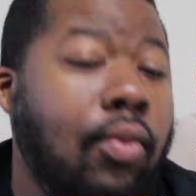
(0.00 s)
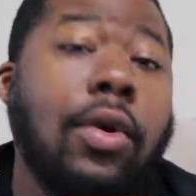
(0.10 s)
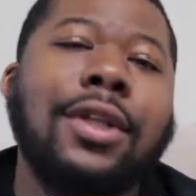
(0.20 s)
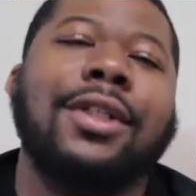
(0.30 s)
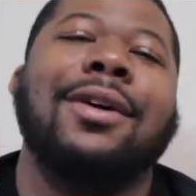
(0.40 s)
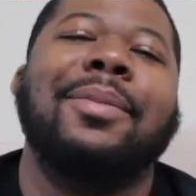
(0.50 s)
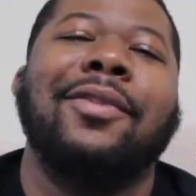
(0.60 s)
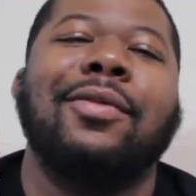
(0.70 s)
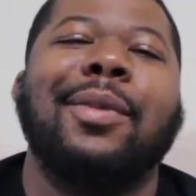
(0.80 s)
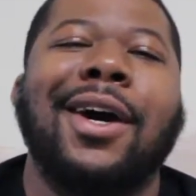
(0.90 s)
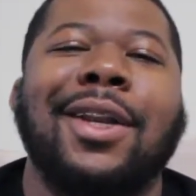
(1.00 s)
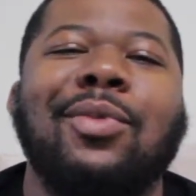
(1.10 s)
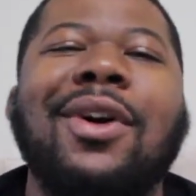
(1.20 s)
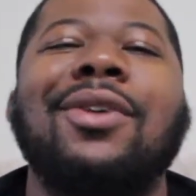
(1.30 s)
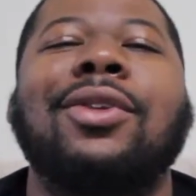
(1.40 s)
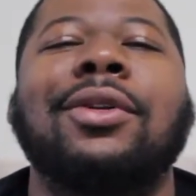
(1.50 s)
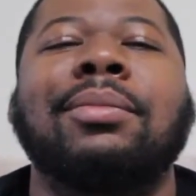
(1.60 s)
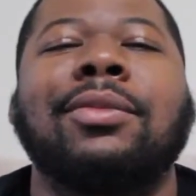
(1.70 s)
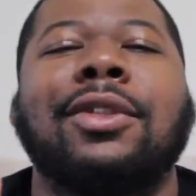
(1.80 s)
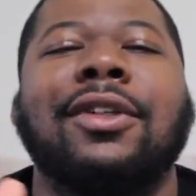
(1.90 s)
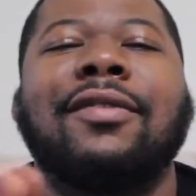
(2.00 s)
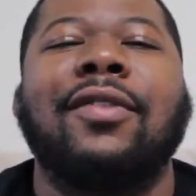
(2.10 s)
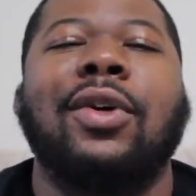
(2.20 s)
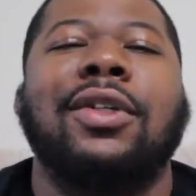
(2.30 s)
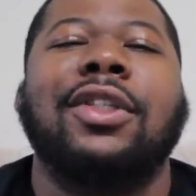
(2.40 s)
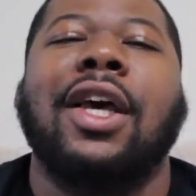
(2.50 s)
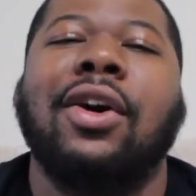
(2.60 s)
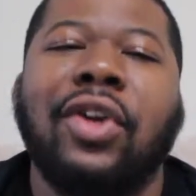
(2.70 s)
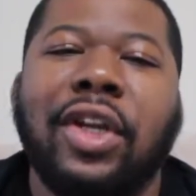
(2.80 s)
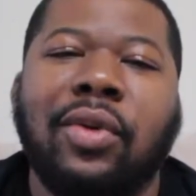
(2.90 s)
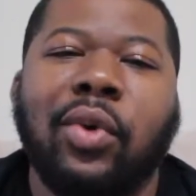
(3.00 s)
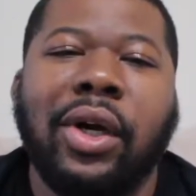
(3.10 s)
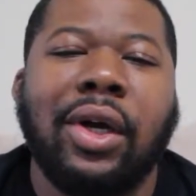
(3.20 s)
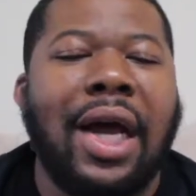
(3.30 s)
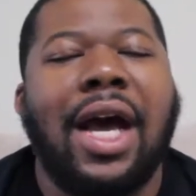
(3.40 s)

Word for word: What's up, everybody? Welcome to Falls Count Anywhere.